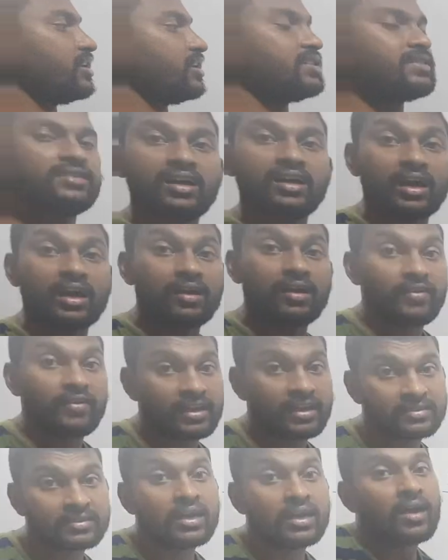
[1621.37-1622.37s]
is not
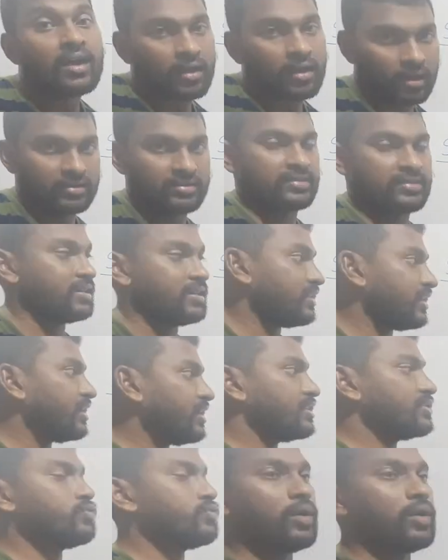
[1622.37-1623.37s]
always constant.
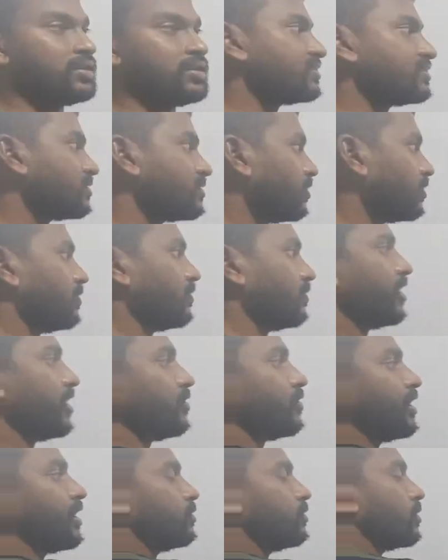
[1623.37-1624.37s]
That is what I would like to